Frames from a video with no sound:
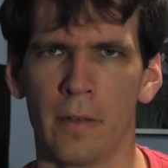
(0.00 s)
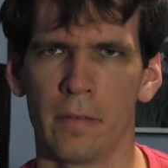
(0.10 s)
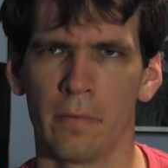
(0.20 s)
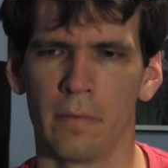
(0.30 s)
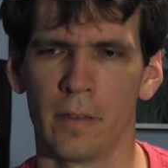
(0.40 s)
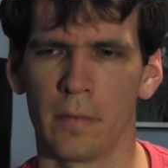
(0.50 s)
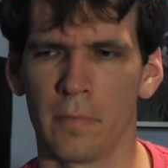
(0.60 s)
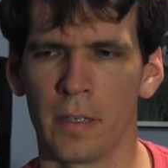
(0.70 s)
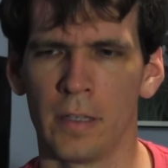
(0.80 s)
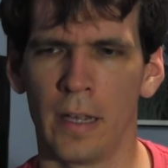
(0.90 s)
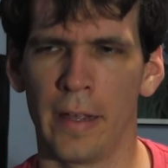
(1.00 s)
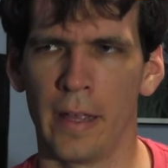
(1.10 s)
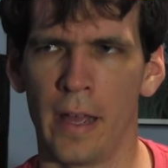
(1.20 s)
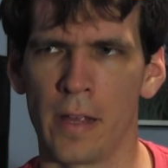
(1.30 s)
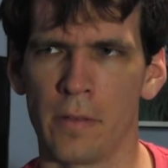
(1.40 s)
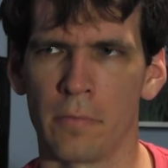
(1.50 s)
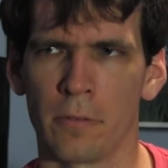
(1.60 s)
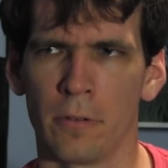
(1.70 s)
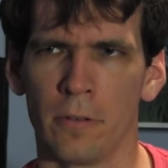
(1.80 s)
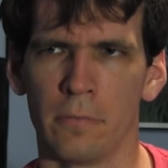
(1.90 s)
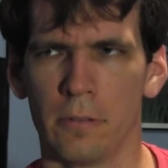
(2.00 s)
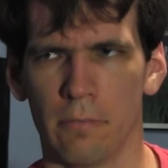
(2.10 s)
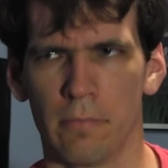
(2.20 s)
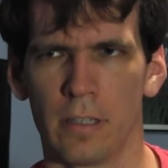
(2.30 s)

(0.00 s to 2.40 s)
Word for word: my, my diet has improved.